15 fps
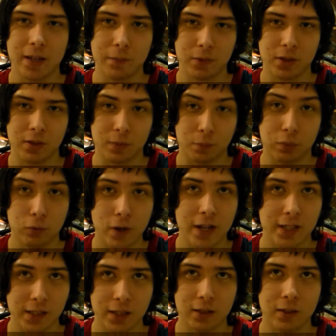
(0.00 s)
him
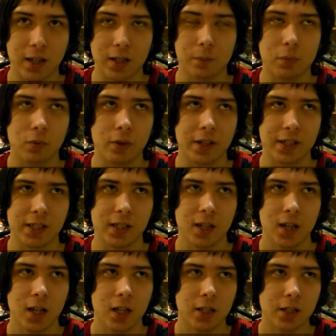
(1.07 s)
depressed at a lot of points.
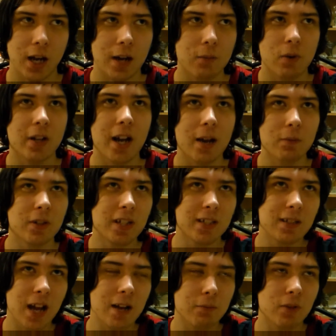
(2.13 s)
So I
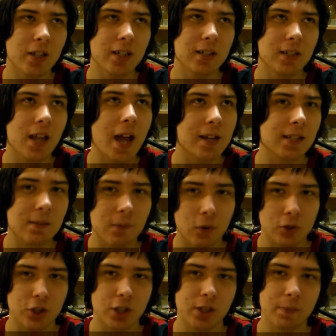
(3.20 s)
wanted that
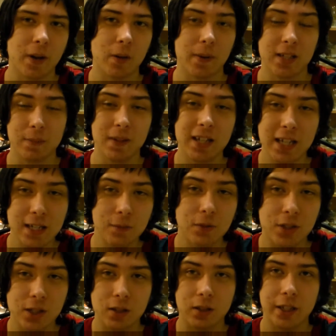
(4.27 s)
version of Spider-Man. To me, he
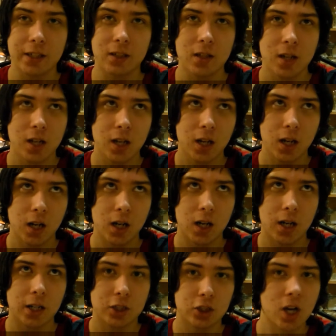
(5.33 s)
was like
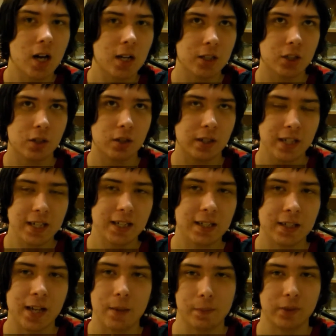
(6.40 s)
Josh
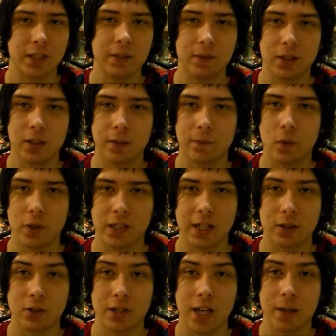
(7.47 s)
Keaton, I believe the voice
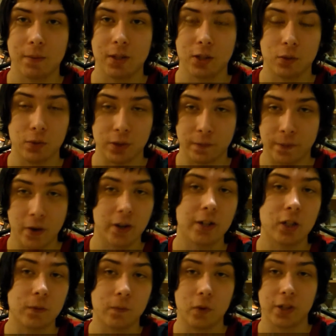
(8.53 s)
actor's name is, who is a very
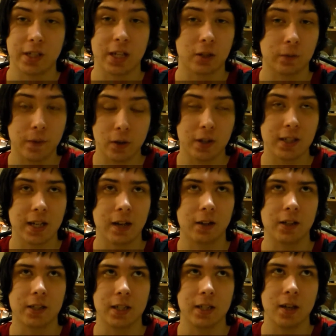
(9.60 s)
good voice actor, very
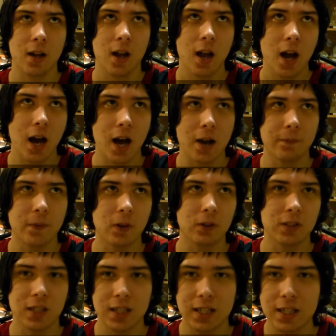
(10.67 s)
talented. I felt
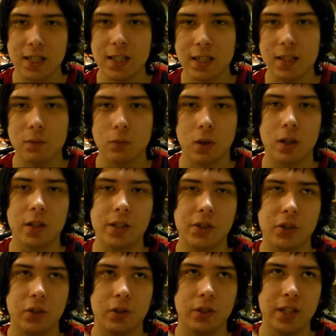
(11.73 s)
he
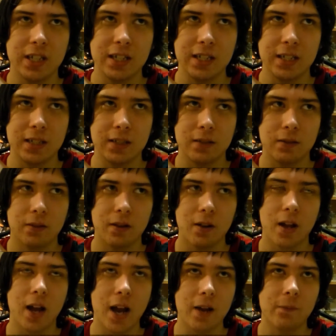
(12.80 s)
was he
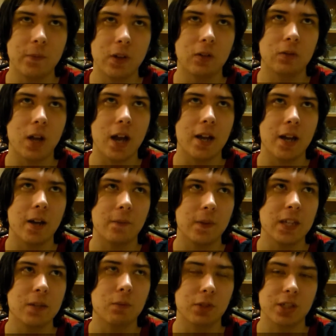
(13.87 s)

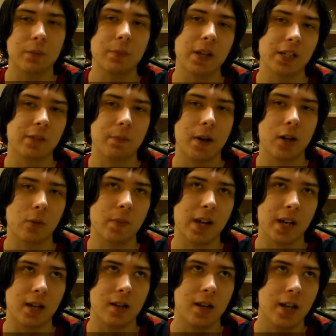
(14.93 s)
was the best
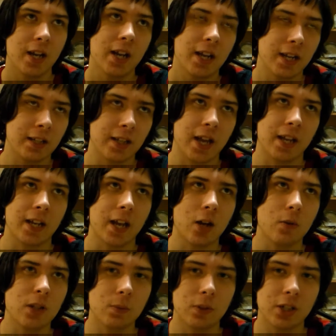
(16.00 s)
Spider-Man in that, and I
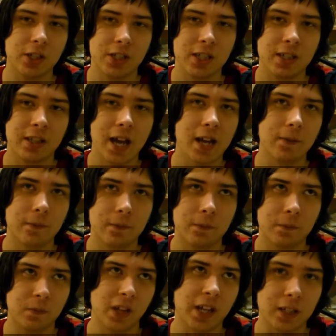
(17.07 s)
always wanted to see that
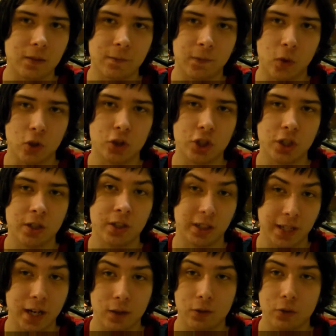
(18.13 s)
like version, the
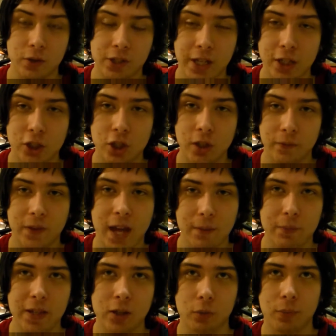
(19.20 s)
characterization of
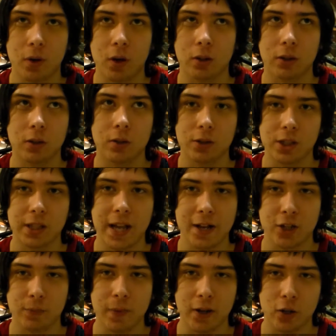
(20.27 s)
that Peter Parker /
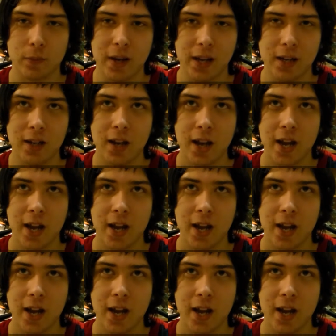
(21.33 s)
Spider-Man